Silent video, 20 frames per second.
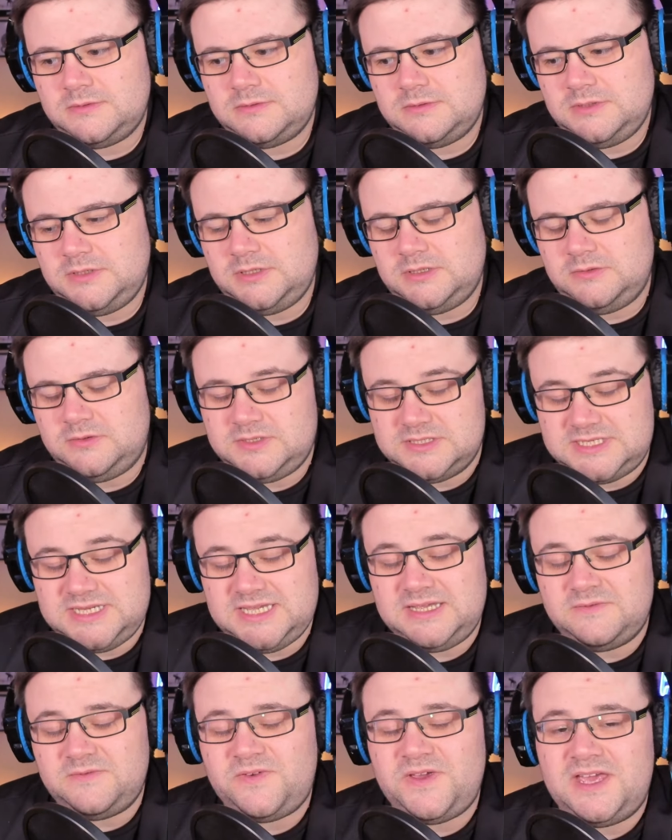you know, because it
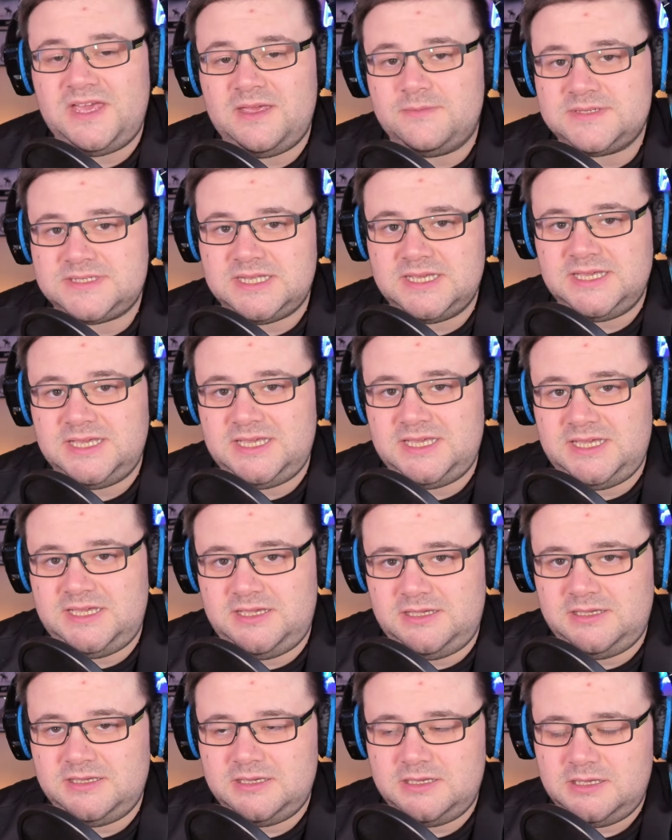confirms that
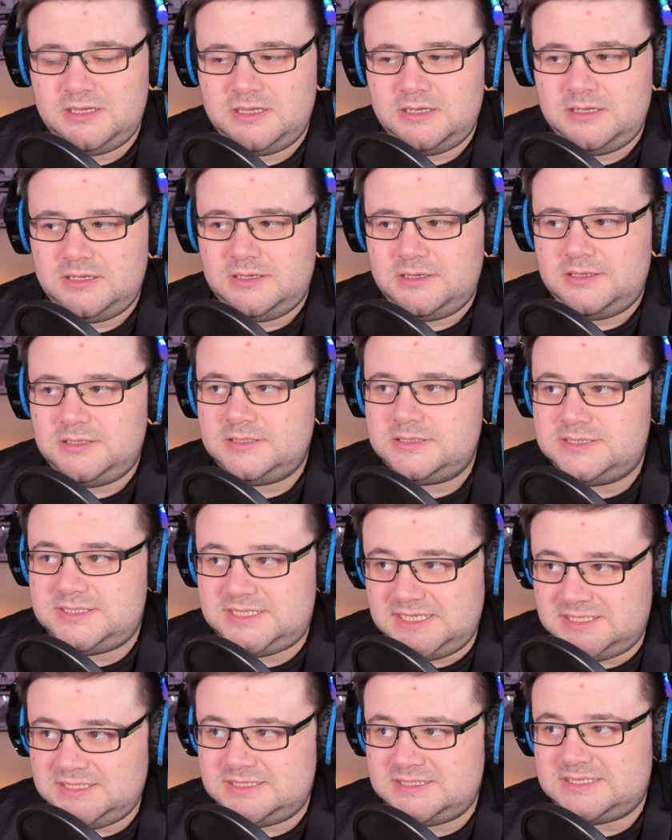he
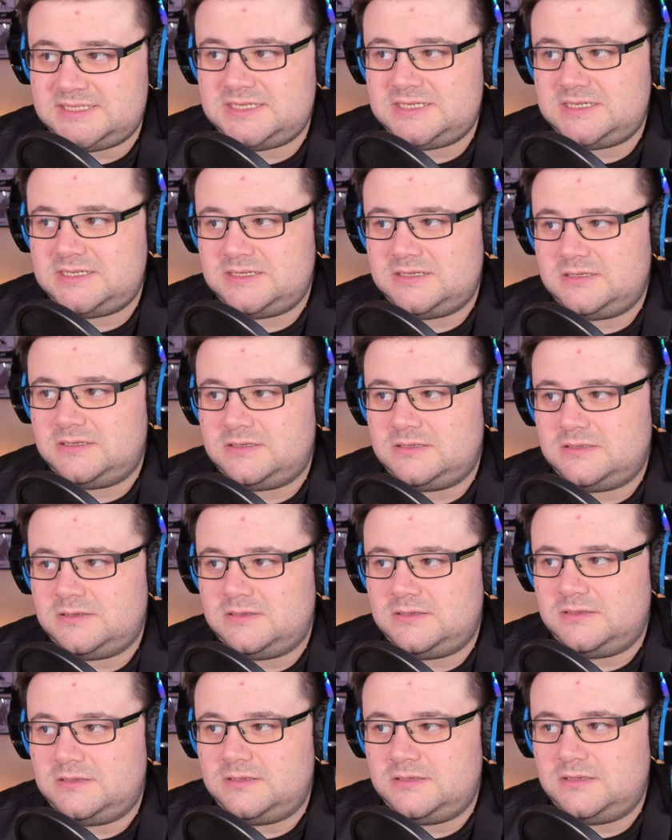didn't
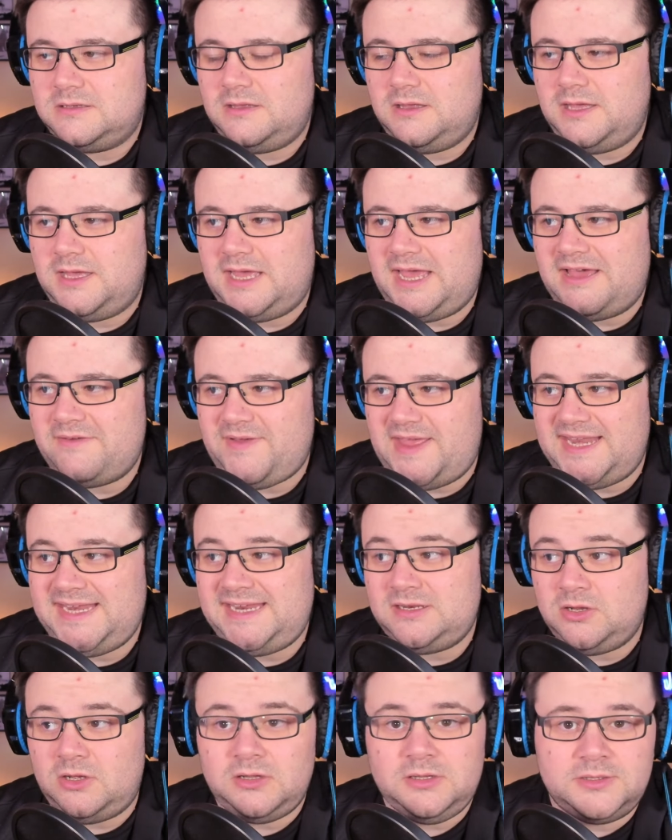have any
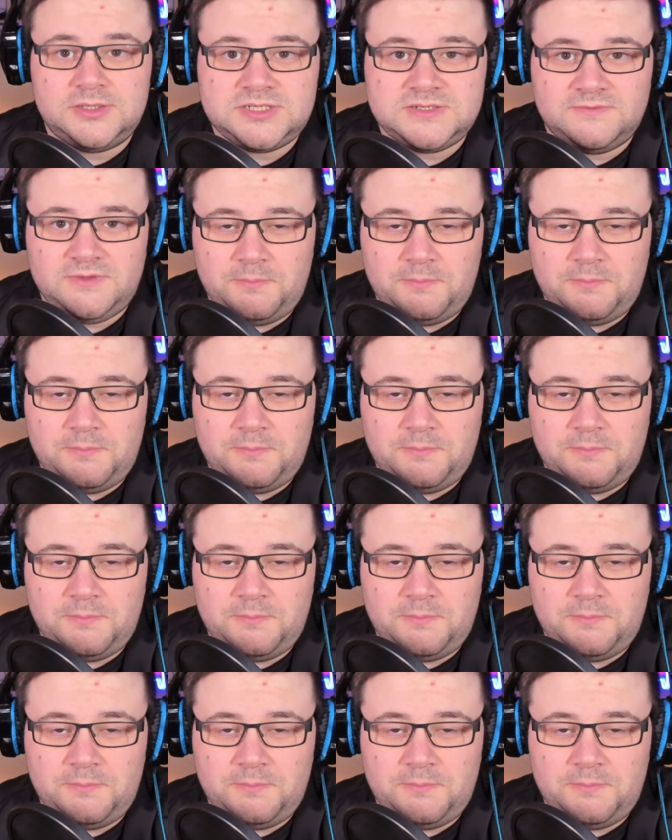knowledge of the